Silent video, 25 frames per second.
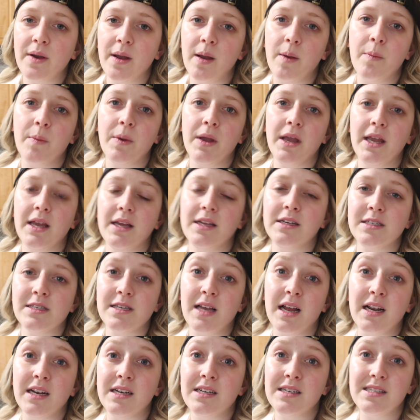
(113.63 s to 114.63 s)
and we
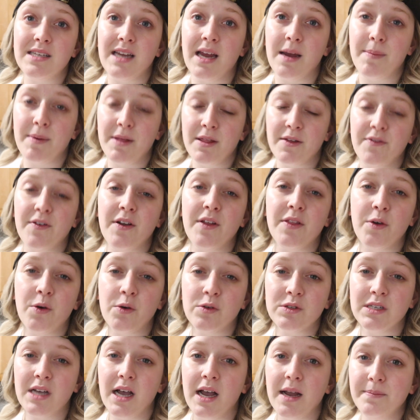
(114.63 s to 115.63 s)
decided to stay up at the front the
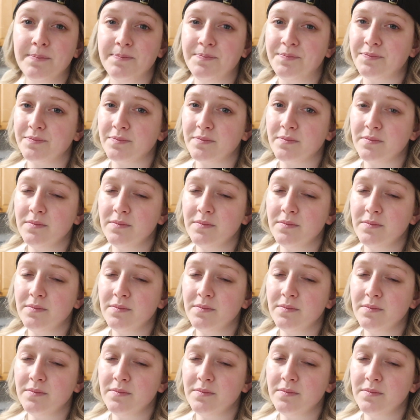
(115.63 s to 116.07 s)
whole time.